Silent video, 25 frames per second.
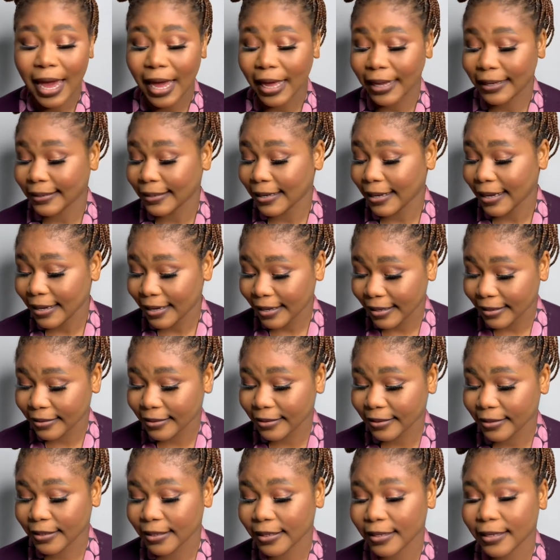that
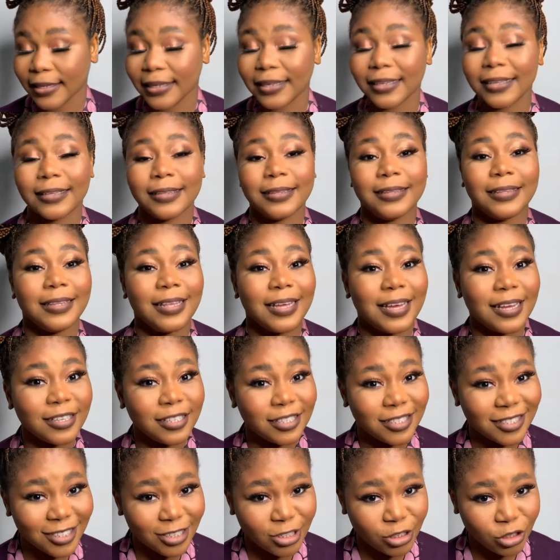is
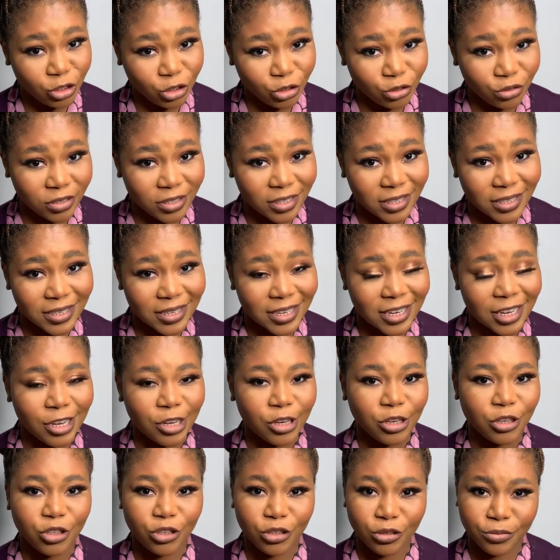test shoots
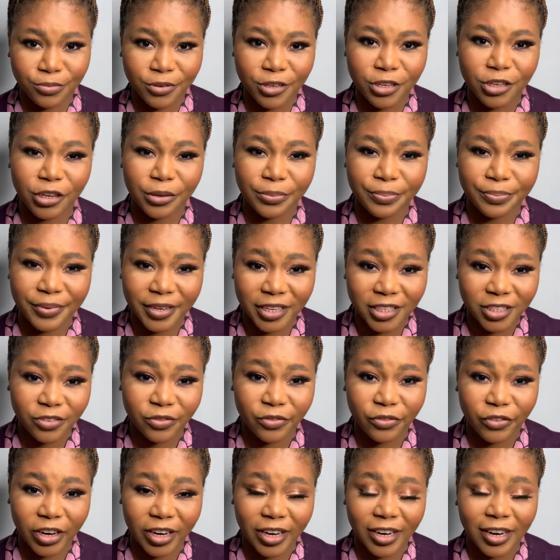should be your best
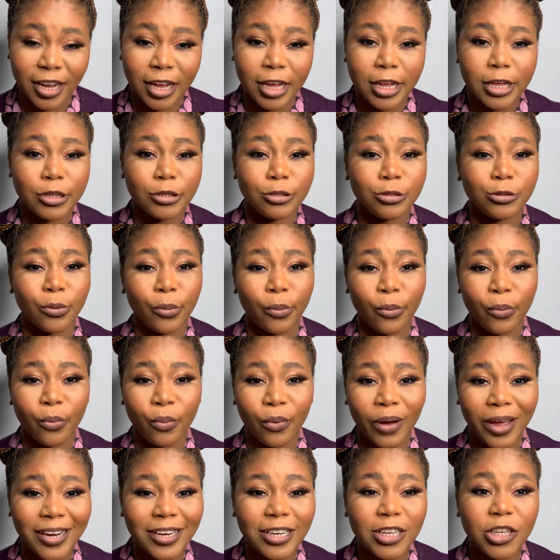friend. So
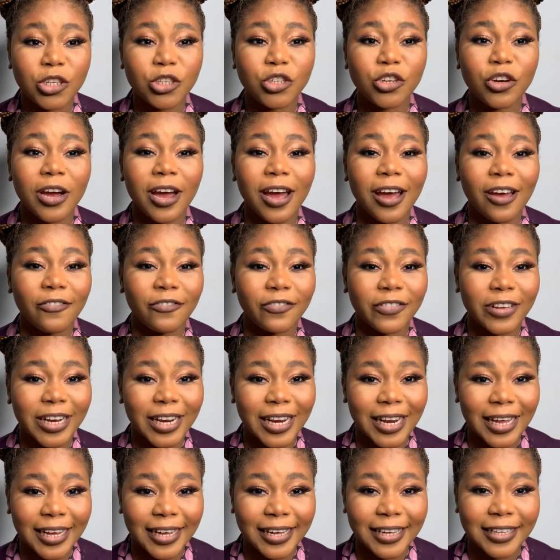when you don't have
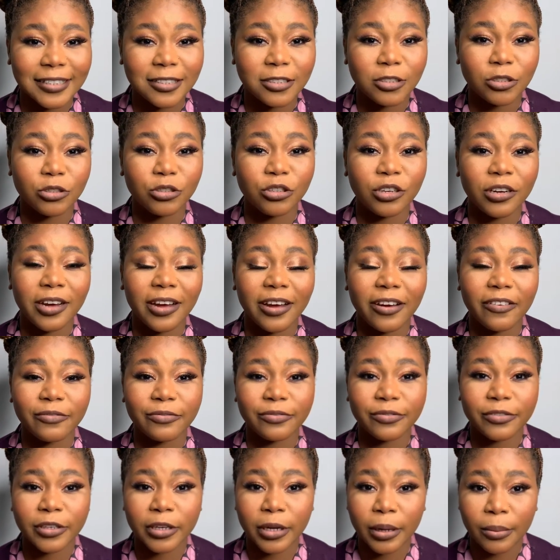clients, you don't have
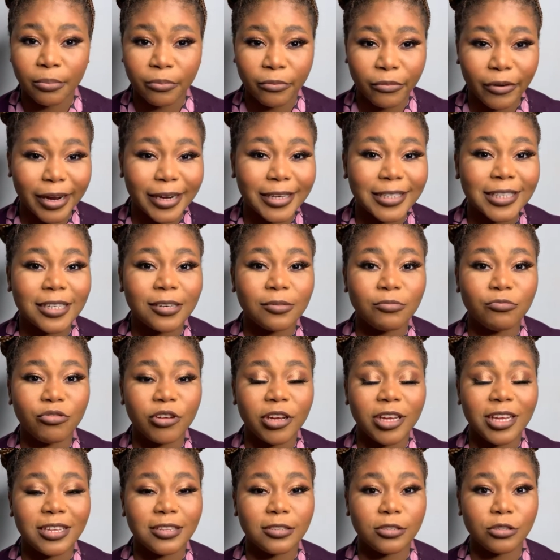bridal
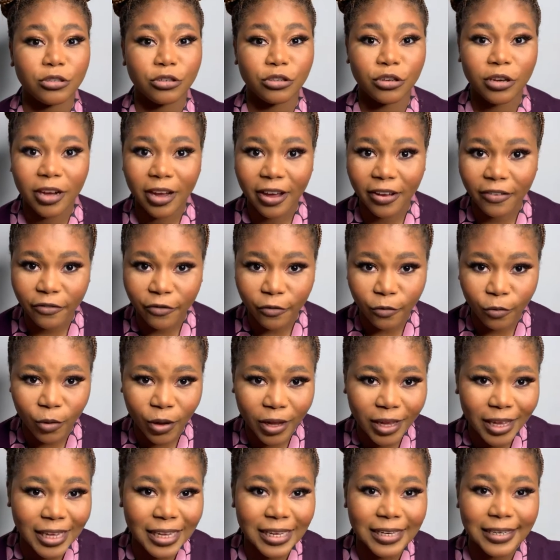bookings, you don't have
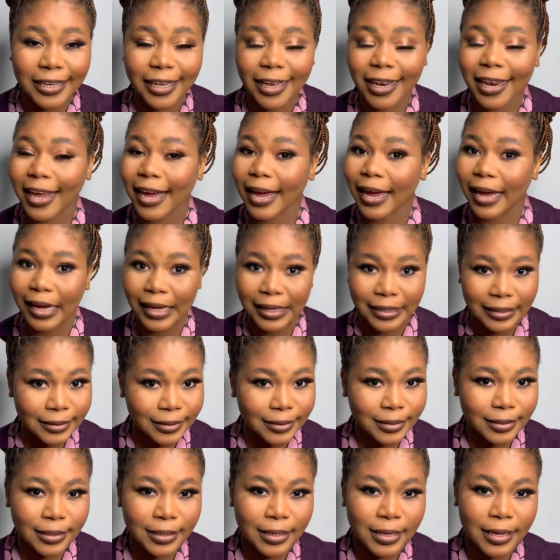working
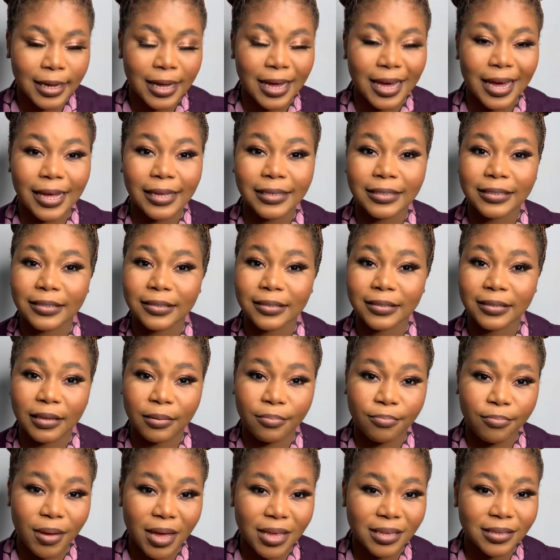clients, it is the
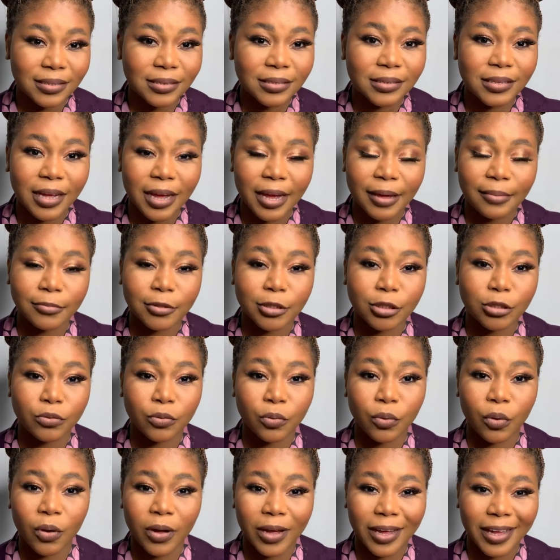best time to
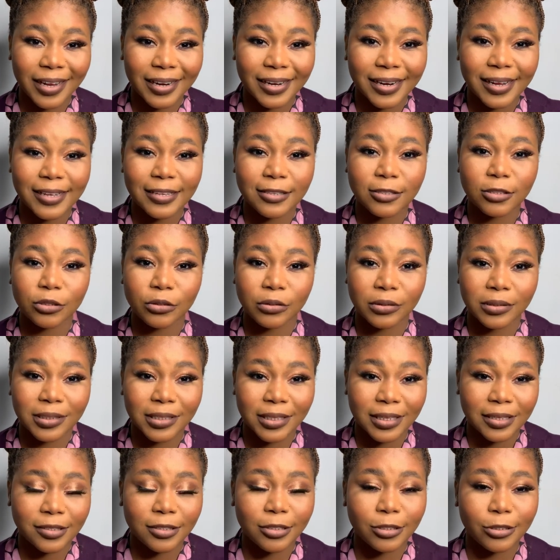organize your
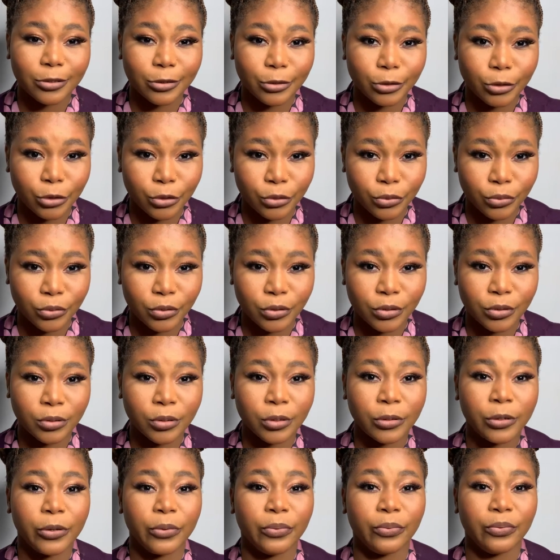test shoots
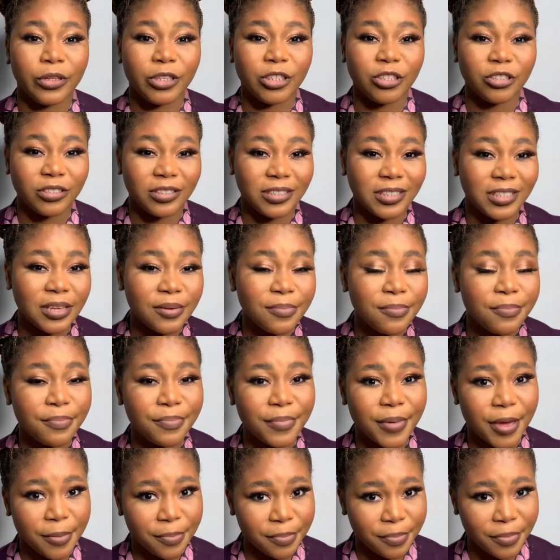with your team
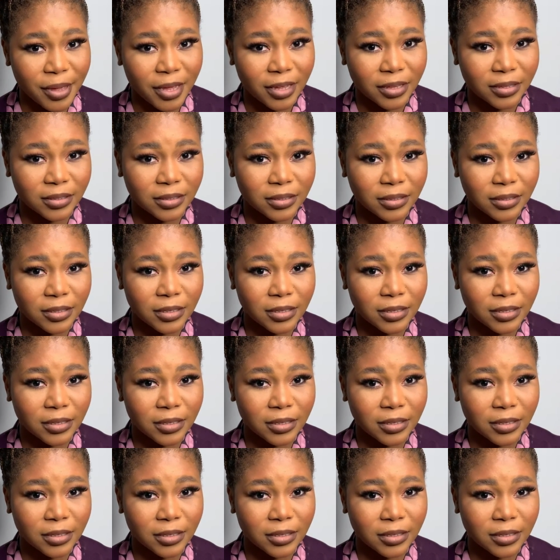members,